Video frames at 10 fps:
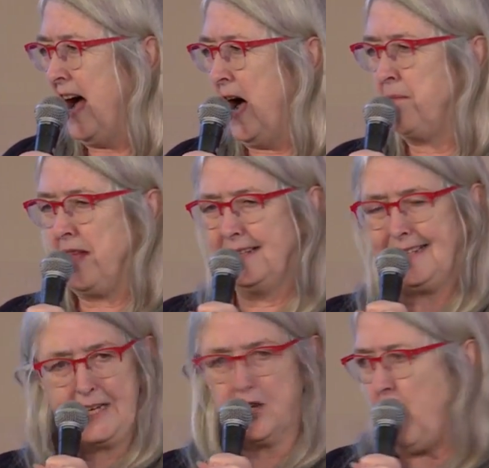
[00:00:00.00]
um, and
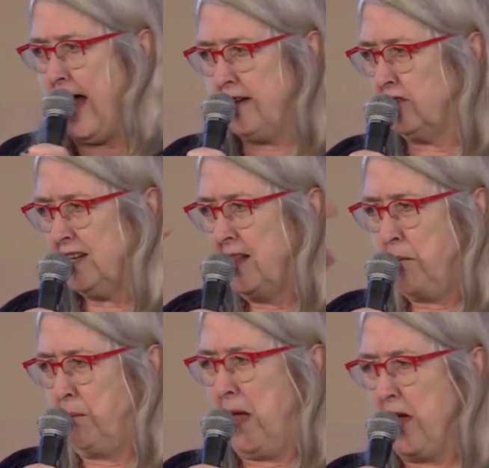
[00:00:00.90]
sit around
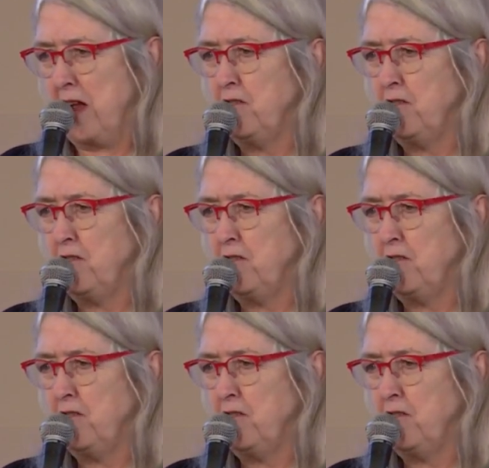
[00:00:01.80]
uh,